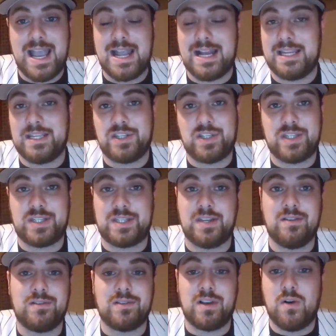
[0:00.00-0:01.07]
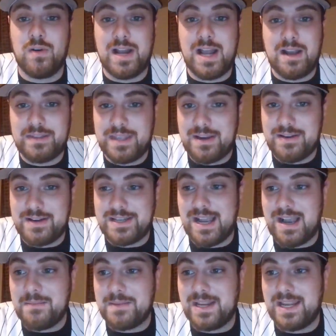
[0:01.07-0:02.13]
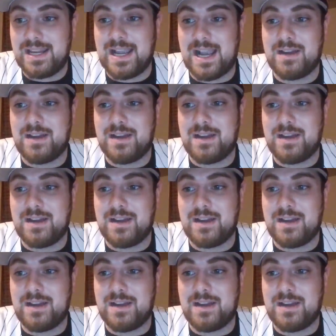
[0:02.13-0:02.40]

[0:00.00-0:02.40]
And he's just still going out there and dominating.